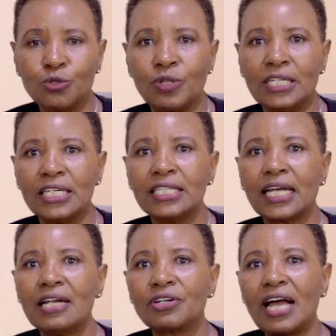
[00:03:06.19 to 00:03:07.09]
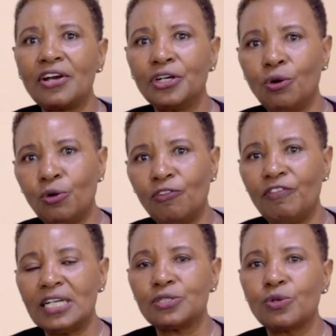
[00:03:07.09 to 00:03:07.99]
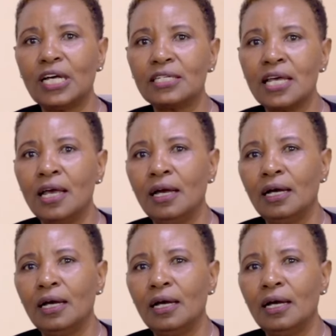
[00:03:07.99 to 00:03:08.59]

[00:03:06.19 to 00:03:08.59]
so that it can carry all of us, so that